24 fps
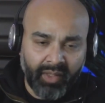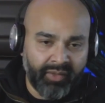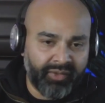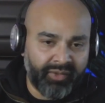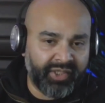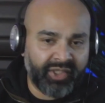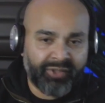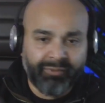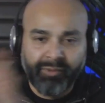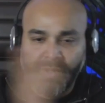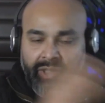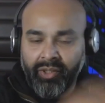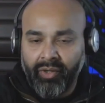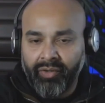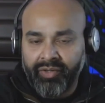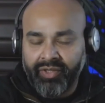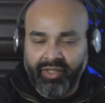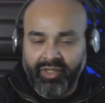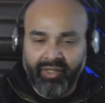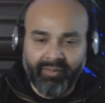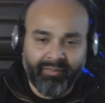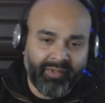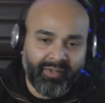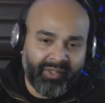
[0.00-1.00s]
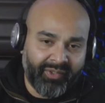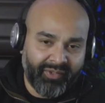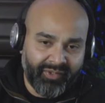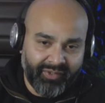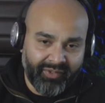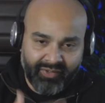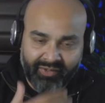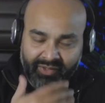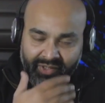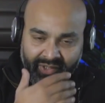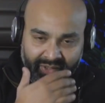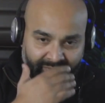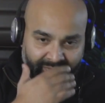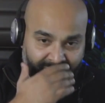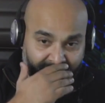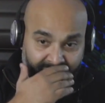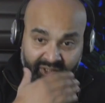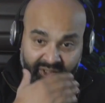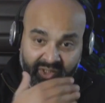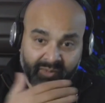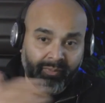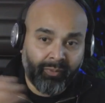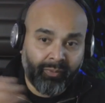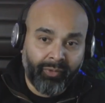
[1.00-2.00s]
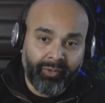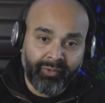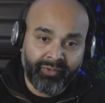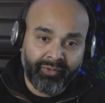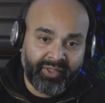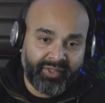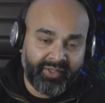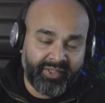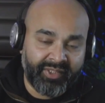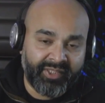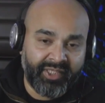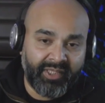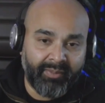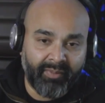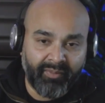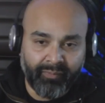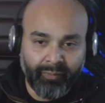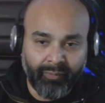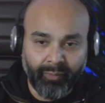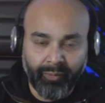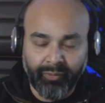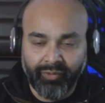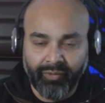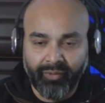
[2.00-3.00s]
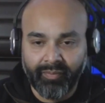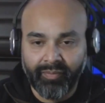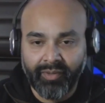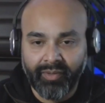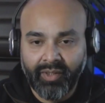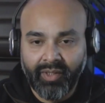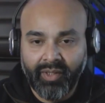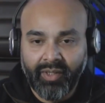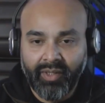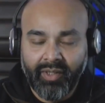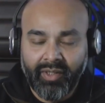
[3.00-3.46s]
disregarded it because, for the spoils that they see before them.